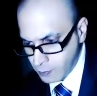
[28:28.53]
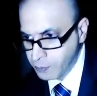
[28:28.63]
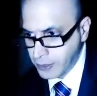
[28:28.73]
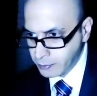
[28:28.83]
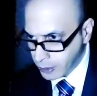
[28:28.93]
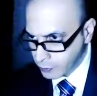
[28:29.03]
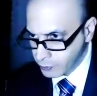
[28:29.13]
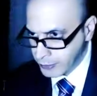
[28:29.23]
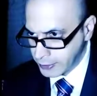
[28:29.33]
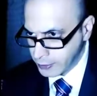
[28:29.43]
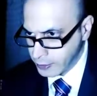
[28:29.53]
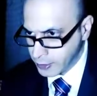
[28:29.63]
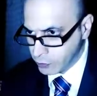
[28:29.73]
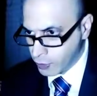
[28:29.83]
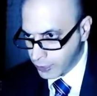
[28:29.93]
primarily
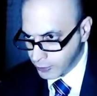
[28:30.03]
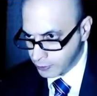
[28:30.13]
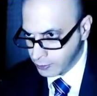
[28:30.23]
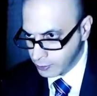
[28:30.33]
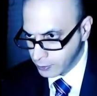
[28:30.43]
Iran,